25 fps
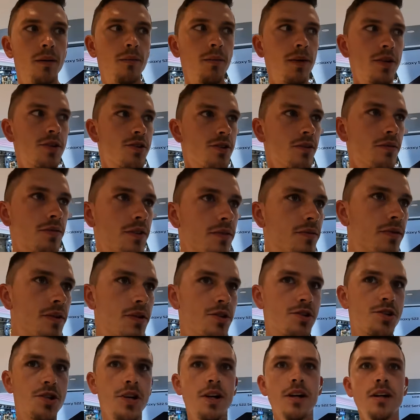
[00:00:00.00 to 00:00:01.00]
bunch of
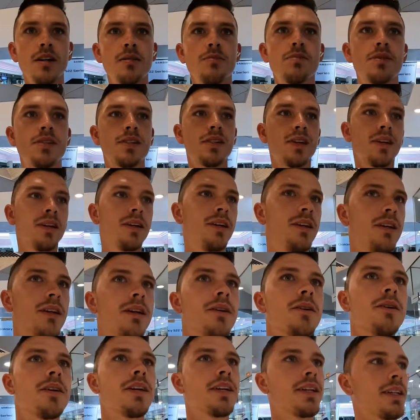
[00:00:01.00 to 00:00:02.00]
different shops
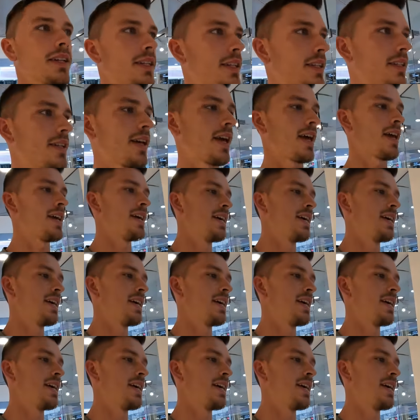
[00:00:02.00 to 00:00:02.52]
here you can get